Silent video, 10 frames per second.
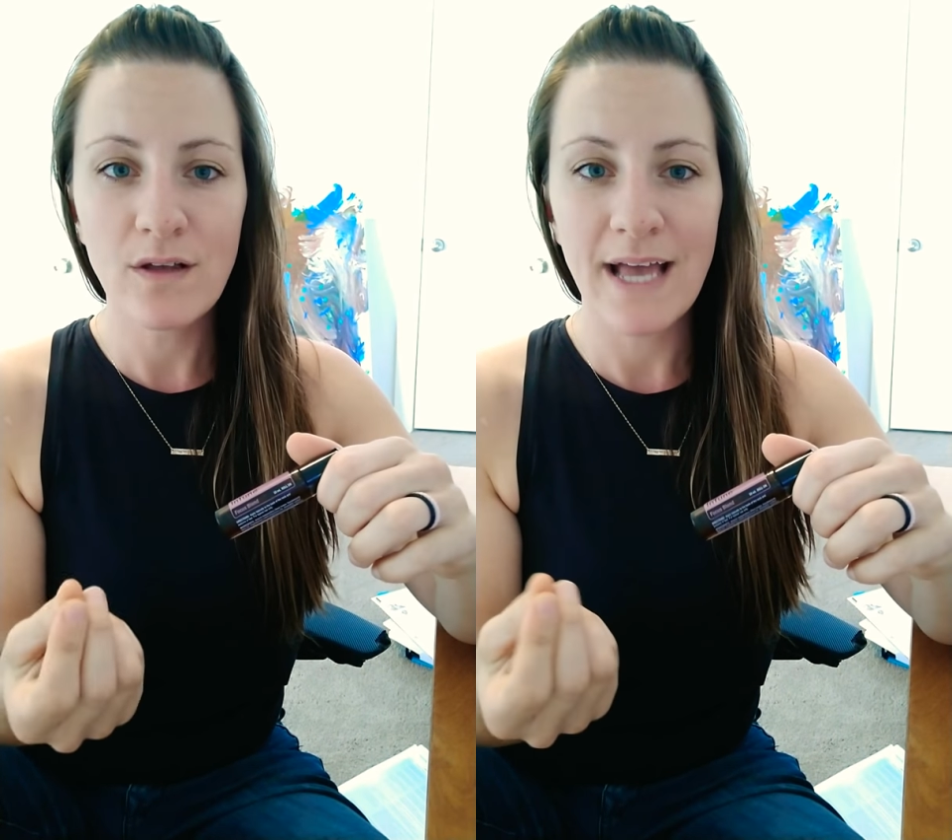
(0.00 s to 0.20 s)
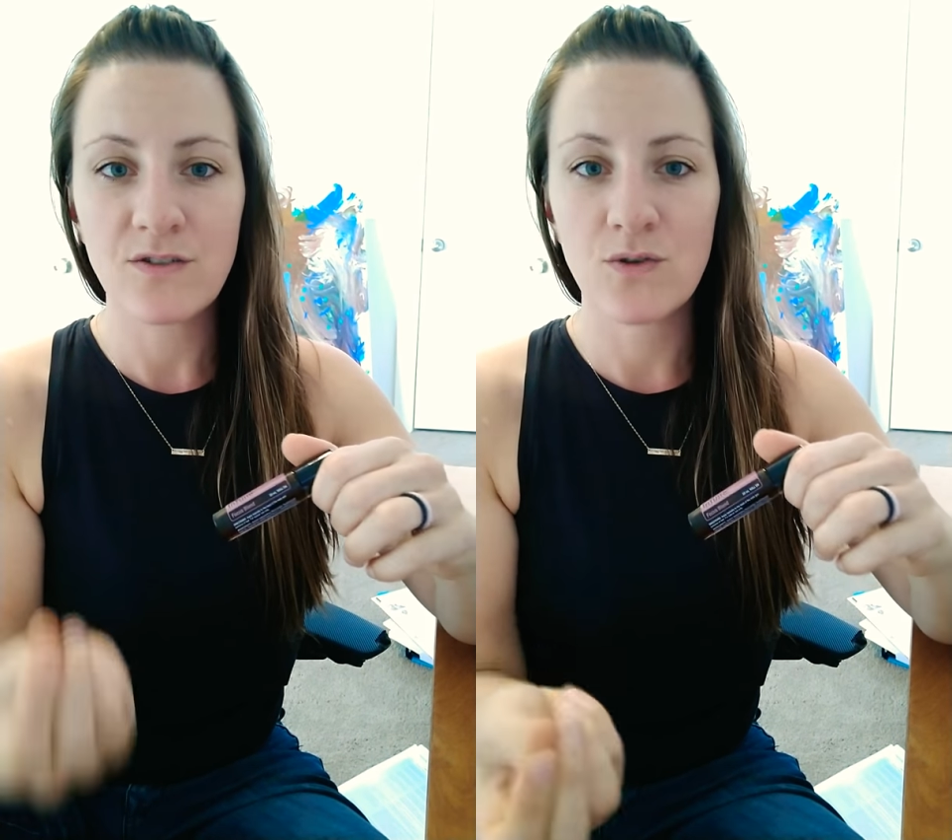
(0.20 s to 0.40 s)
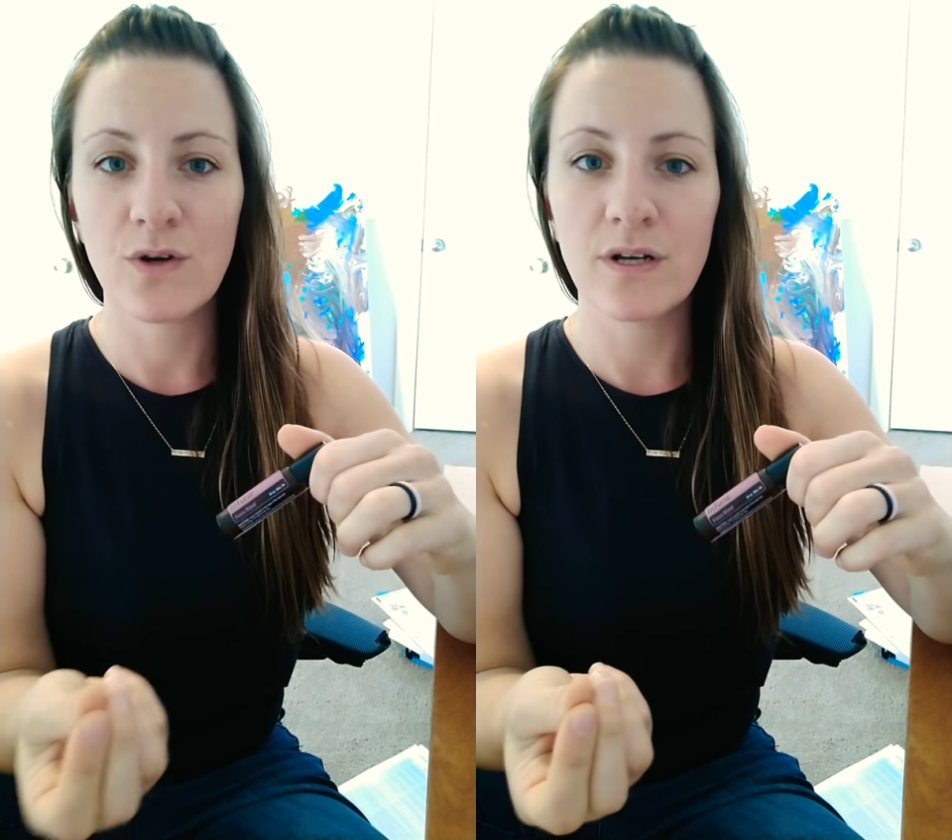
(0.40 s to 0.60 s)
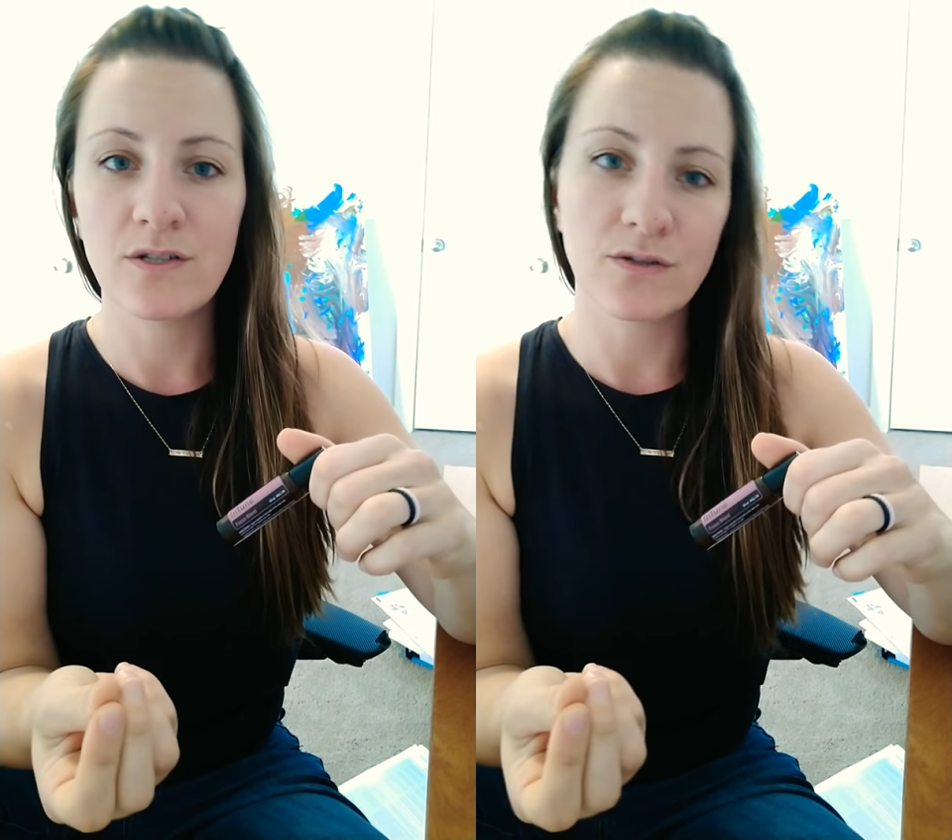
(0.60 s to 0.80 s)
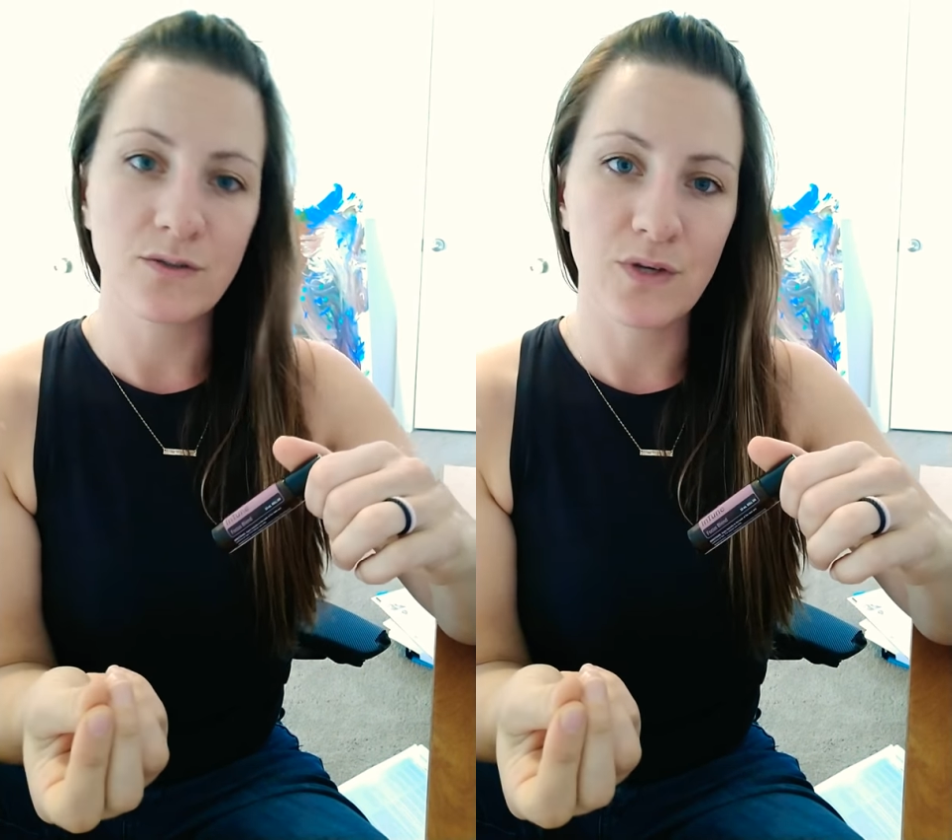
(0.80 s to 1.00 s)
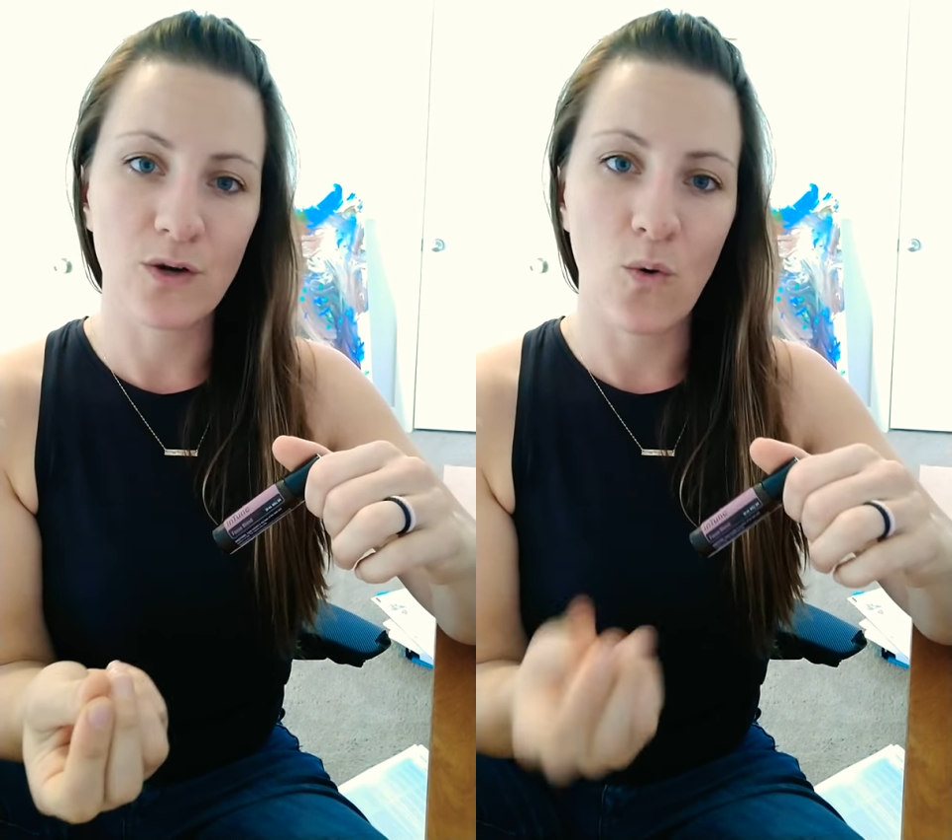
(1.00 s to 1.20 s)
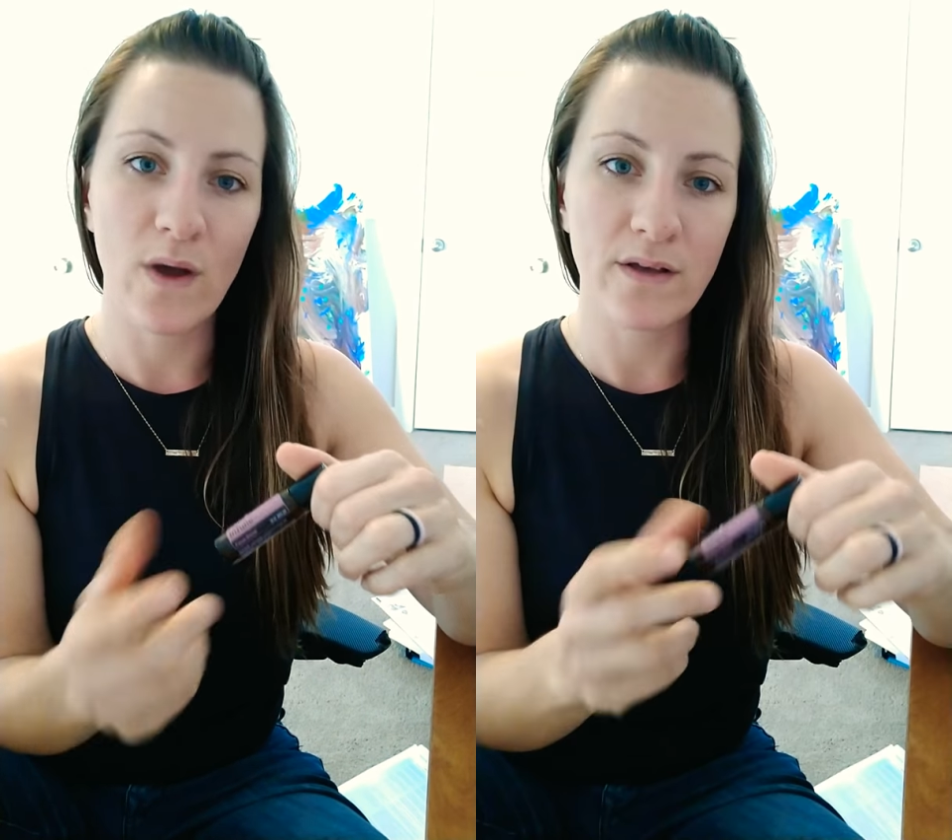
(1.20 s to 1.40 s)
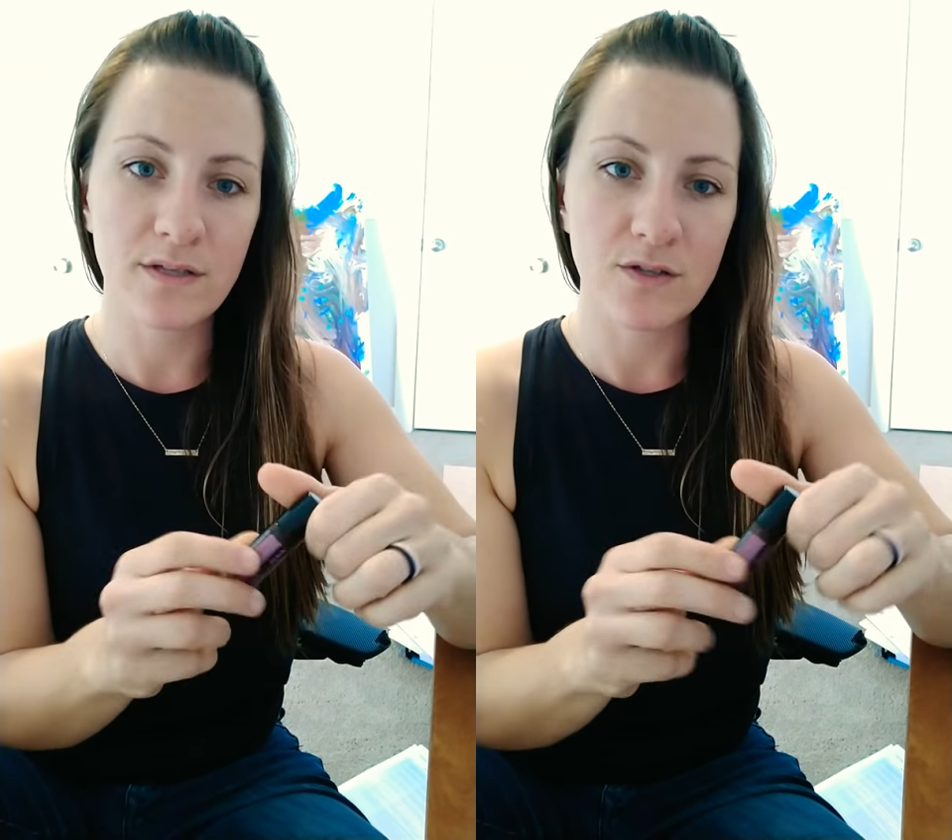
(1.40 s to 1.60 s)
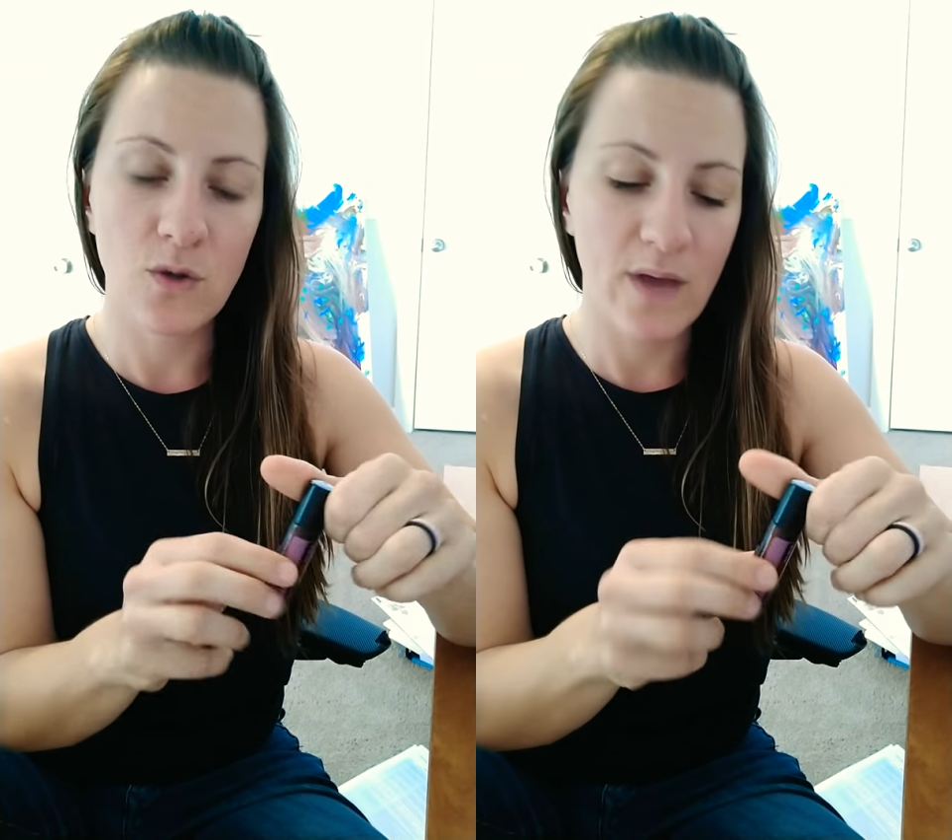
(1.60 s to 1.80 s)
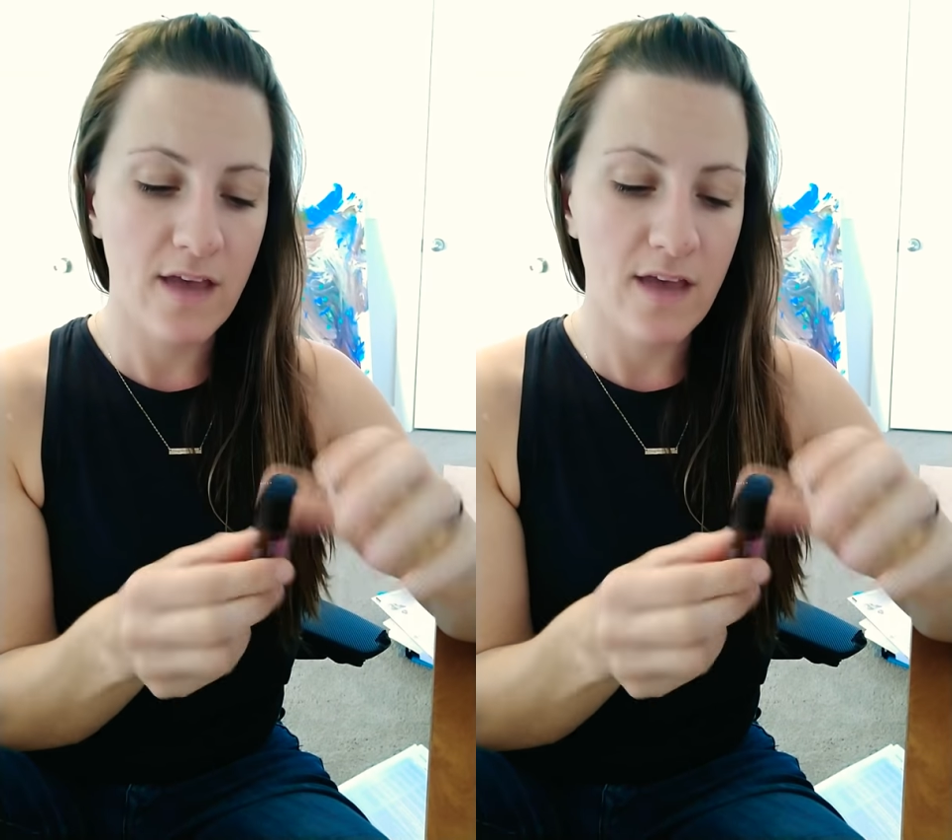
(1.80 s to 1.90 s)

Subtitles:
and so you're going to dilute your oils. So